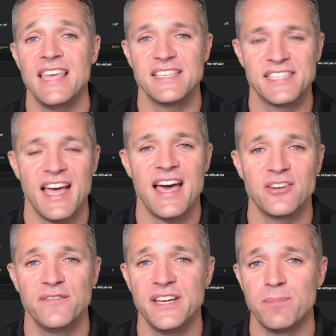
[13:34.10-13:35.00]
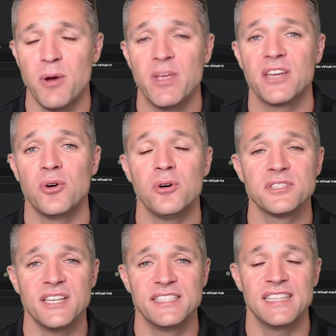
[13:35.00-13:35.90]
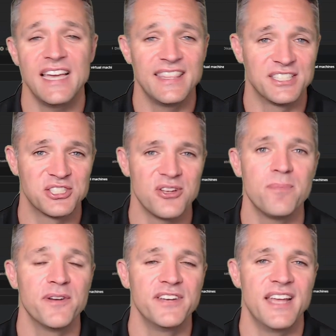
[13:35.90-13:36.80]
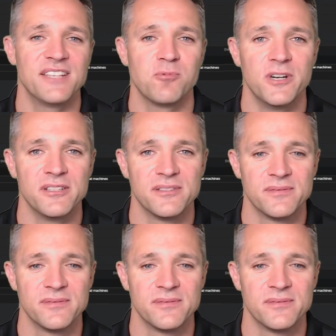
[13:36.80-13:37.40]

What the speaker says: the start of it, but we can also delay the stop of it as well.